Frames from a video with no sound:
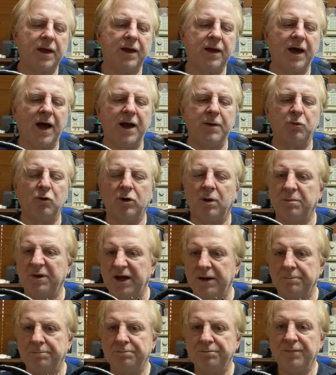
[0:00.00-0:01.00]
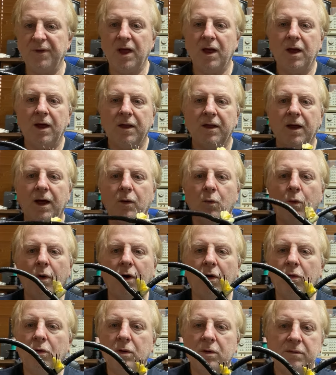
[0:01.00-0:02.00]
cable a bit.
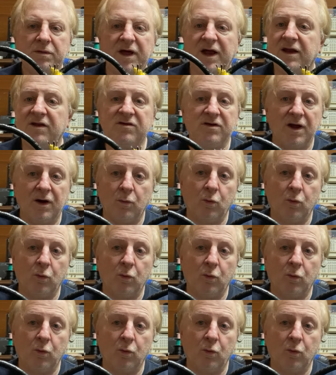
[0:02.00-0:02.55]
Well, that is now